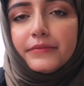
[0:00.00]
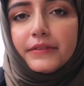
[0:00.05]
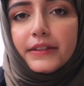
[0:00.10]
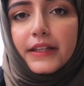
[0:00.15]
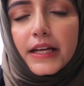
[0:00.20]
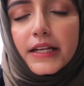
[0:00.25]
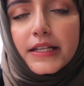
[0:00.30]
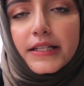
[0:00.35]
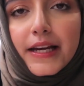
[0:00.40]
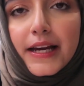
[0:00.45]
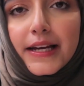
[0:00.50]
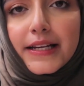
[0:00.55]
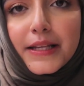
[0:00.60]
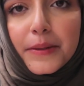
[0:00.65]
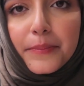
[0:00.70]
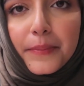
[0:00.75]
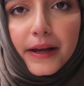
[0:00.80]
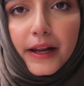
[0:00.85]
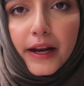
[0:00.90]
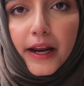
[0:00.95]
Yes, it
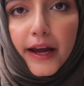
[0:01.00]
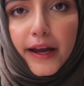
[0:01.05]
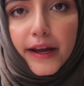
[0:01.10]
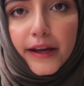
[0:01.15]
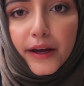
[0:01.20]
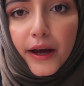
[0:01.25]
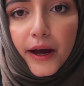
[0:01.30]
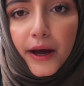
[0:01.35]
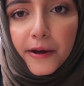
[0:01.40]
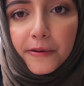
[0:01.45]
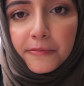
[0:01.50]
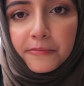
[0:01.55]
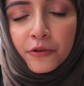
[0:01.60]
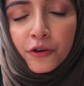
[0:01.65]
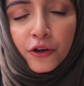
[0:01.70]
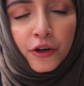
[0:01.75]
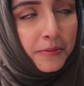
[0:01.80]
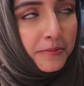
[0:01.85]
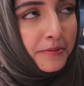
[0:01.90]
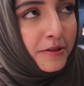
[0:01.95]
tastes a bit like um,
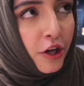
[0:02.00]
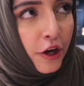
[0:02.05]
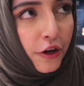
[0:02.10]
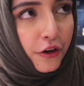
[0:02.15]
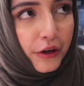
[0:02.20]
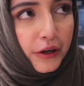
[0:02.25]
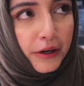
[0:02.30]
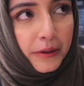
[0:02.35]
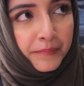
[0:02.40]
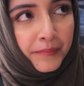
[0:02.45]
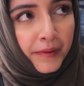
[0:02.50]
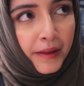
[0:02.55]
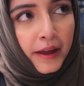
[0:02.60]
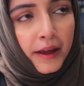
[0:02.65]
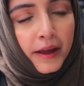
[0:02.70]
cream soda,